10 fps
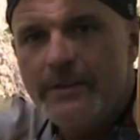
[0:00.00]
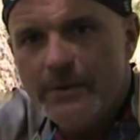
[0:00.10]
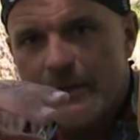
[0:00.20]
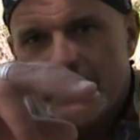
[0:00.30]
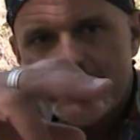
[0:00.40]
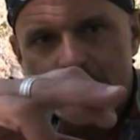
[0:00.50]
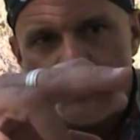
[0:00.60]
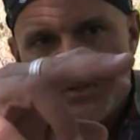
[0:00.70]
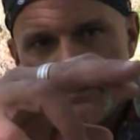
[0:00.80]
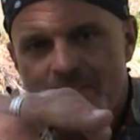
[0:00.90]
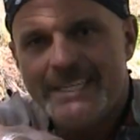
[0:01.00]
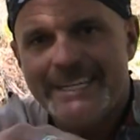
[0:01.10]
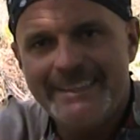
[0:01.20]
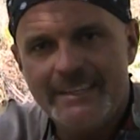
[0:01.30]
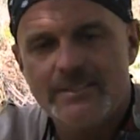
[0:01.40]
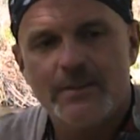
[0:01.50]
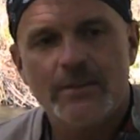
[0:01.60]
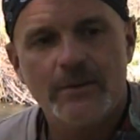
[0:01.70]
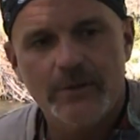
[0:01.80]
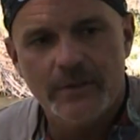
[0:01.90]
You want to get the precipitate at least a
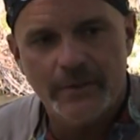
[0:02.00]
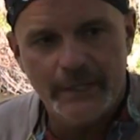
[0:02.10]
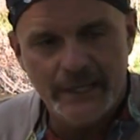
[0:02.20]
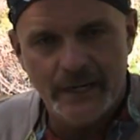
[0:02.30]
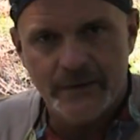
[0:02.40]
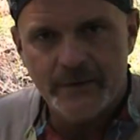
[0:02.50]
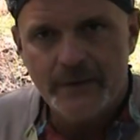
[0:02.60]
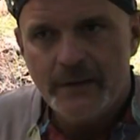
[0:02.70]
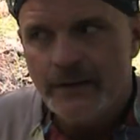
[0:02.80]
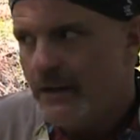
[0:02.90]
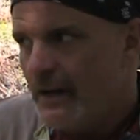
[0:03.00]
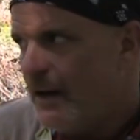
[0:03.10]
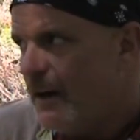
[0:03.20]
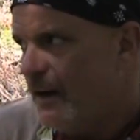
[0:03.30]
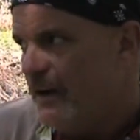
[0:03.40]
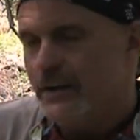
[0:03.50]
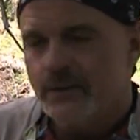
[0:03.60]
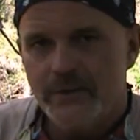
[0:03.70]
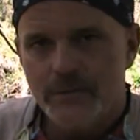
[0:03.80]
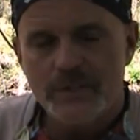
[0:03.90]
third of the way down.
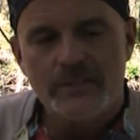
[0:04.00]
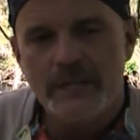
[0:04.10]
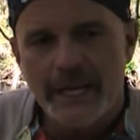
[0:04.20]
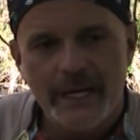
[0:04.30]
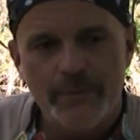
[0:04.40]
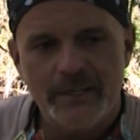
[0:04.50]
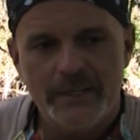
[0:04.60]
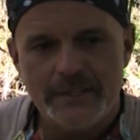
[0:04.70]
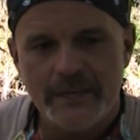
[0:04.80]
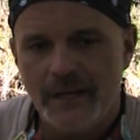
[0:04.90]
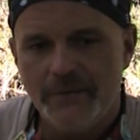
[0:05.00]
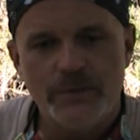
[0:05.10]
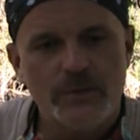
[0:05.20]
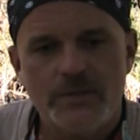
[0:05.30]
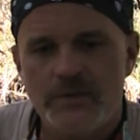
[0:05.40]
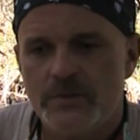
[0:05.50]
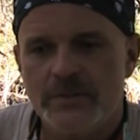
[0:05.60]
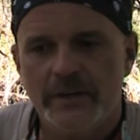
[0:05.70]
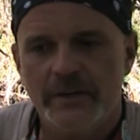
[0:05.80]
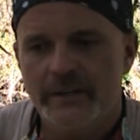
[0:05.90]
What's going to happen is half of your students
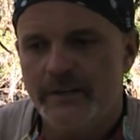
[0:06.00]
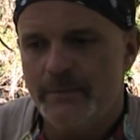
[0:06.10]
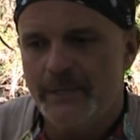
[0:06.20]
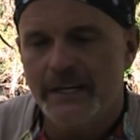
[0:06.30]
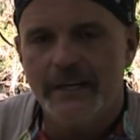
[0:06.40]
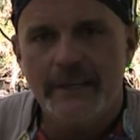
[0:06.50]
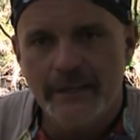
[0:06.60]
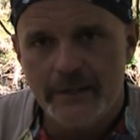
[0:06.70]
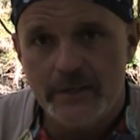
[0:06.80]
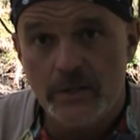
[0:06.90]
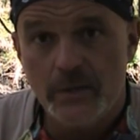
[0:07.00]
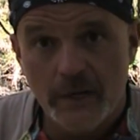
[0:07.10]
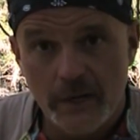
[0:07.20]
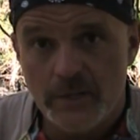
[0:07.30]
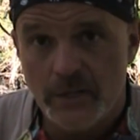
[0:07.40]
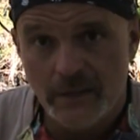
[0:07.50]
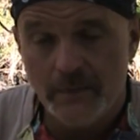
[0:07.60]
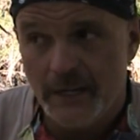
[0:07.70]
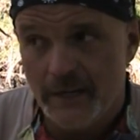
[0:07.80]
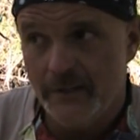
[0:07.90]
are going to be unhinged and want to shake the
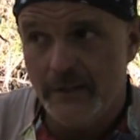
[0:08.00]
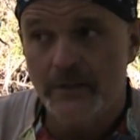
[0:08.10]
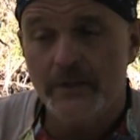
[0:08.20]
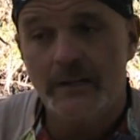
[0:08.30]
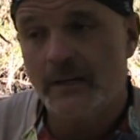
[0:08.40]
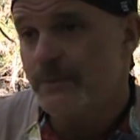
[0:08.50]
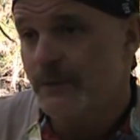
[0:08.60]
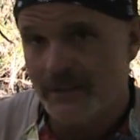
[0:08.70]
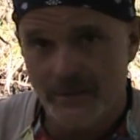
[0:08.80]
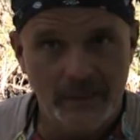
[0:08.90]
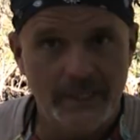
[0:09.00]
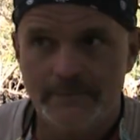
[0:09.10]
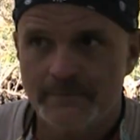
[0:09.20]
bottle, and you're going to have to make them wait.